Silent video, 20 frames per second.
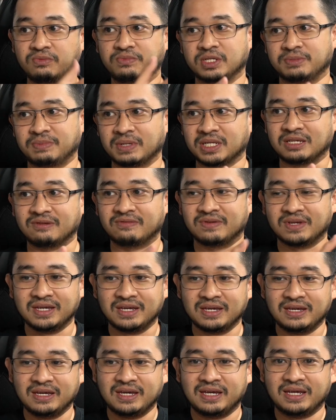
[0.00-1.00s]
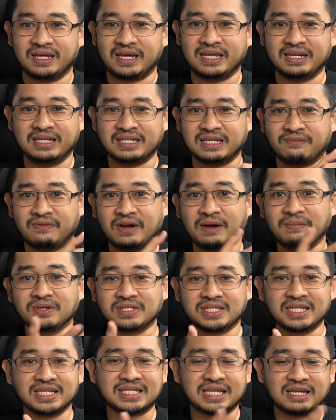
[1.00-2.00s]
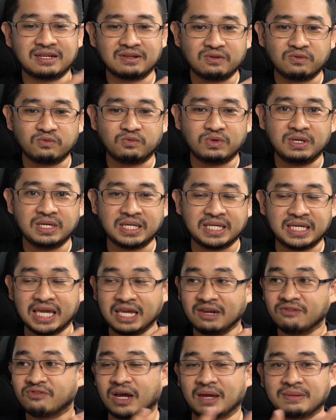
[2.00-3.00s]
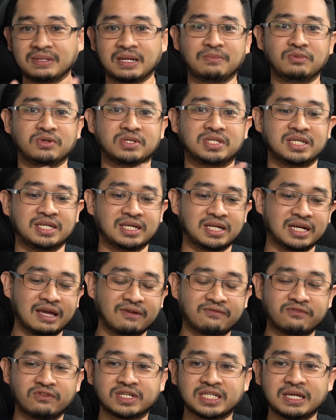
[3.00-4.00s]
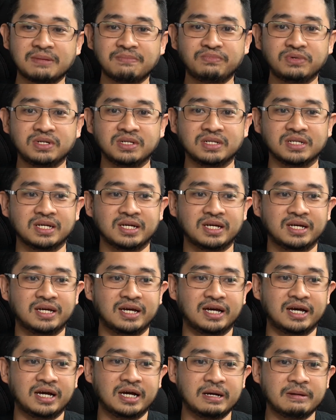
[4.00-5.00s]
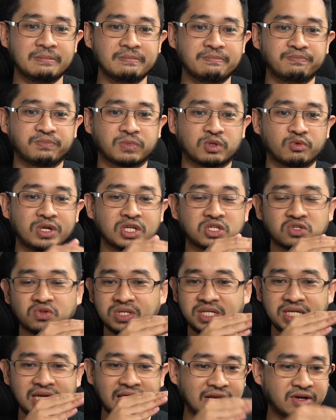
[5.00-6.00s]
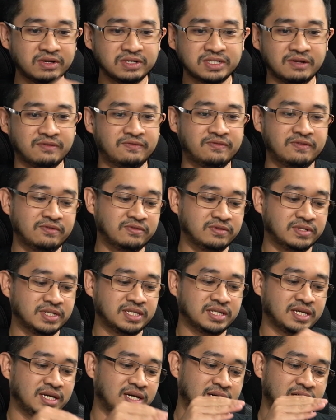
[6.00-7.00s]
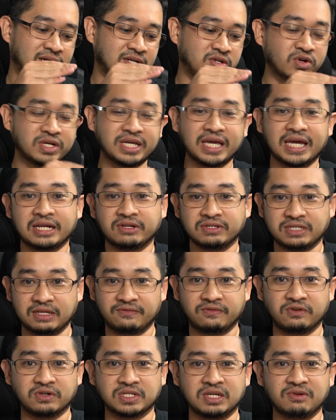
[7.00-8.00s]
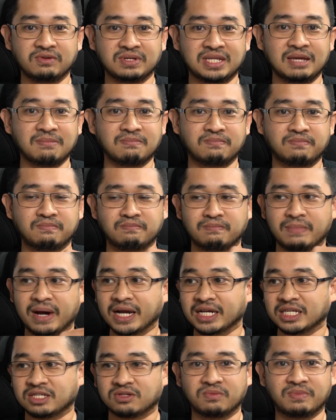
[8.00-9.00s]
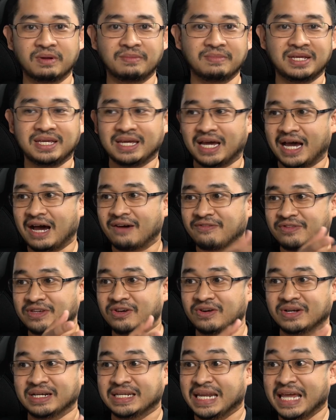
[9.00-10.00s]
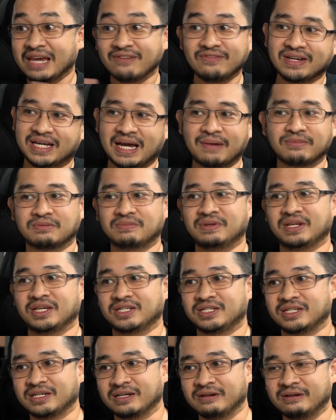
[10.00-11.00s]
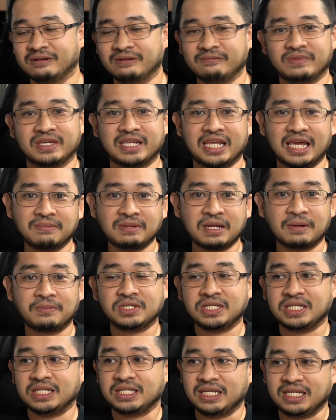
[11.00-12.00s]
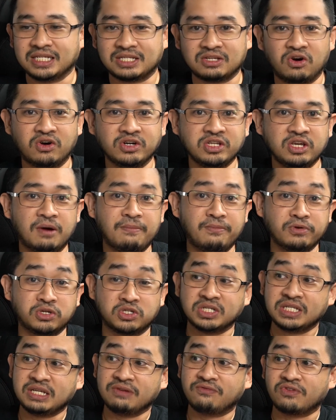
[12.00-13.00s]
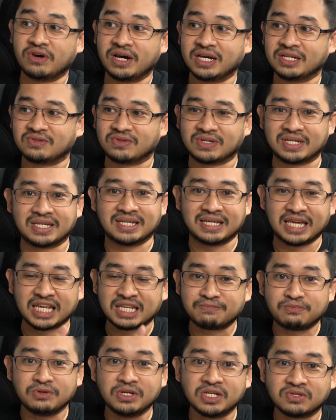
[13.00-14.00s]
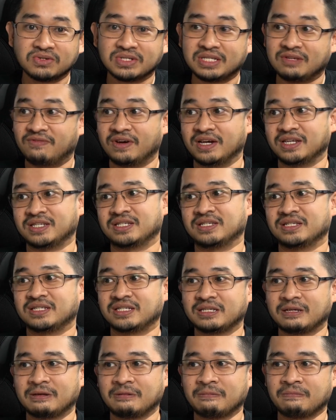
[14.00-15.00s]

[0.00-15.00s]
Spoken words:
perspective. And there's a couple of things that we gain from MWC. Like for example, when Sony announced their phones, Nokia announced their phones, it would take months or maybe half a year or never come to Malaysia. Then MWC is the only opportunity for us to experience those devices.